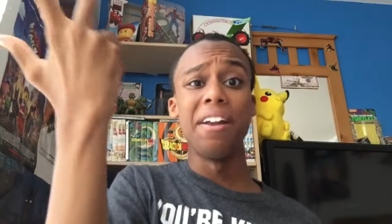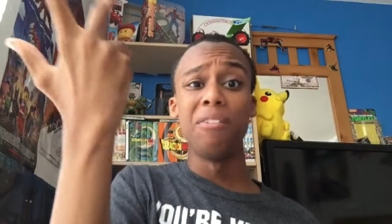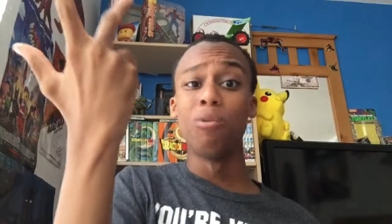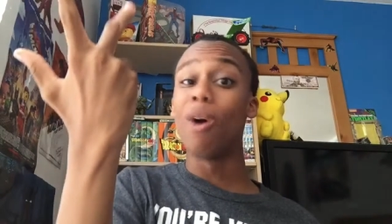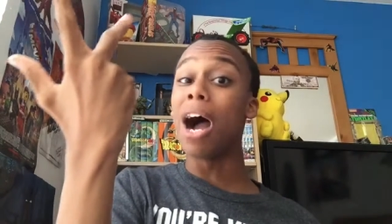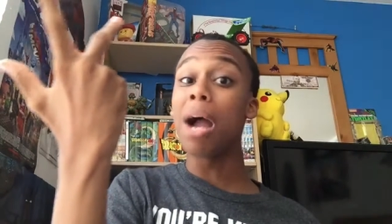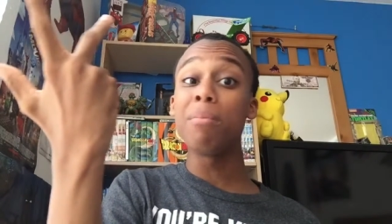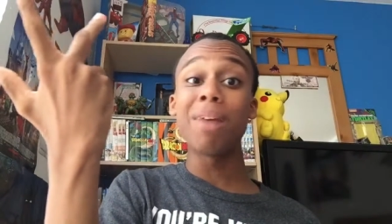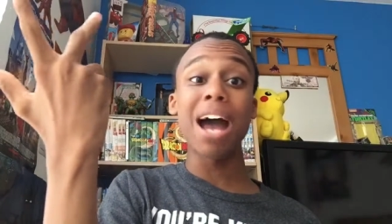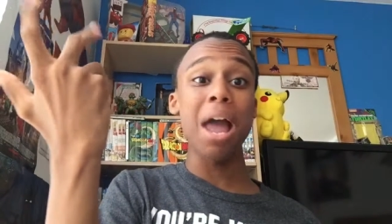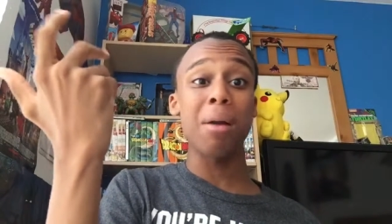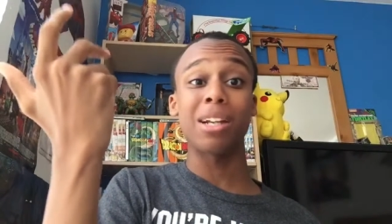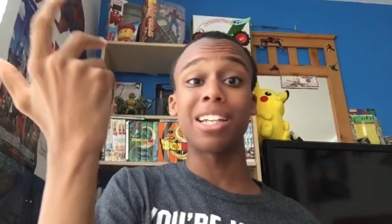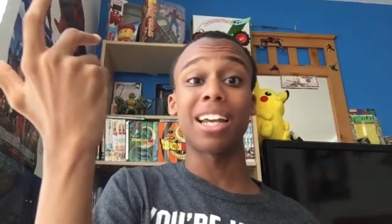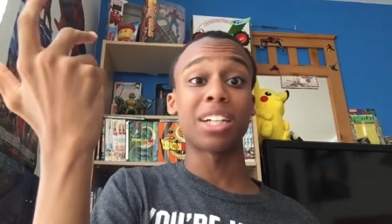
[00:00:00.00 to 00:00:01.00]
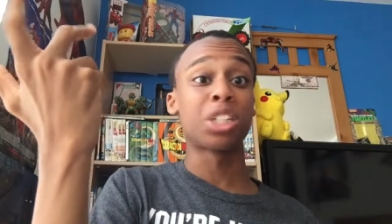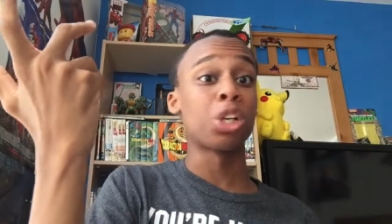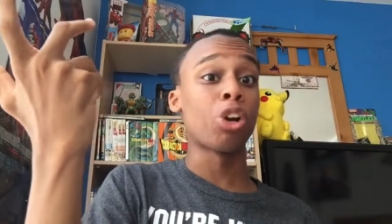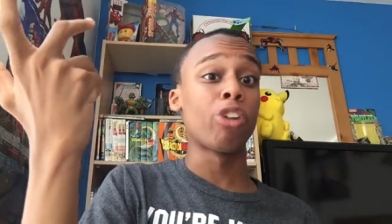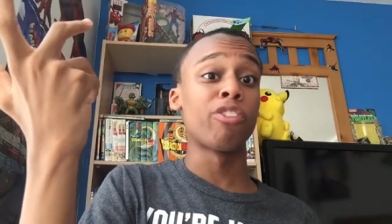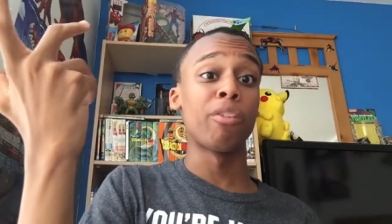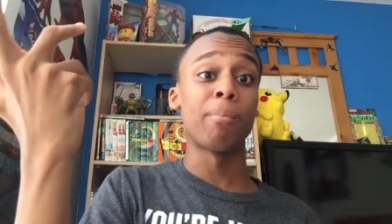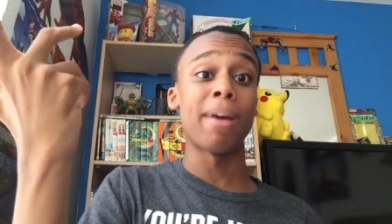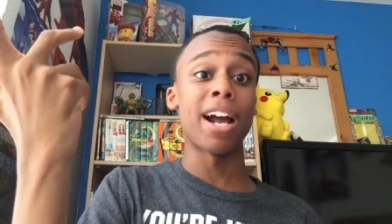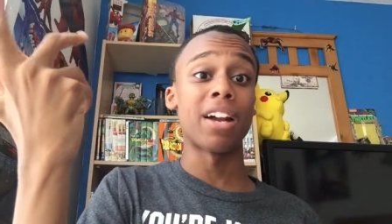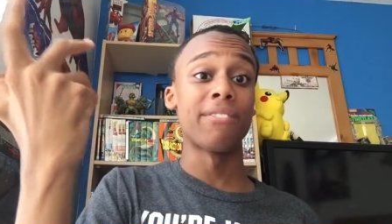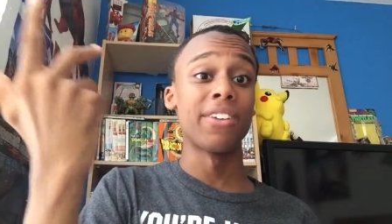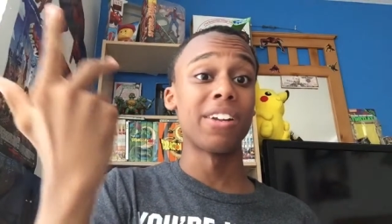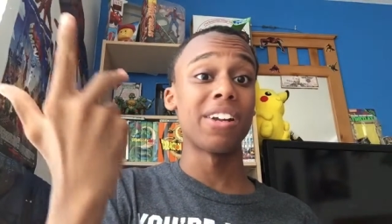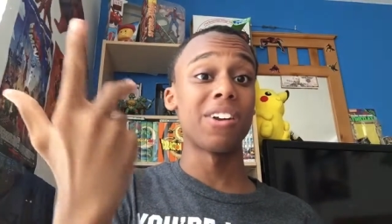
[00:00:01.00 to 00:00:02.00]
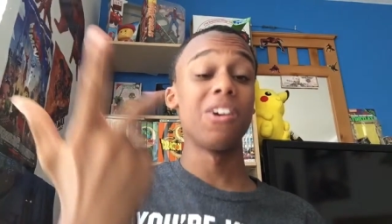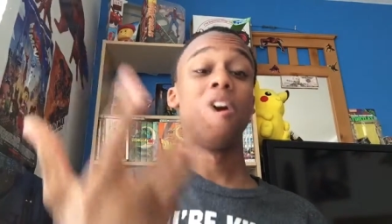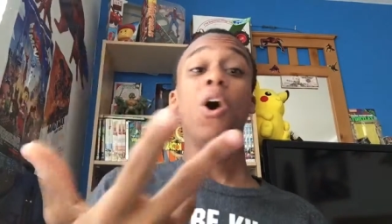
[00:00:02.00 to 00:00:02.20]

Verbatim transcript: Why am I acting like Turtle from Battlefield Earth?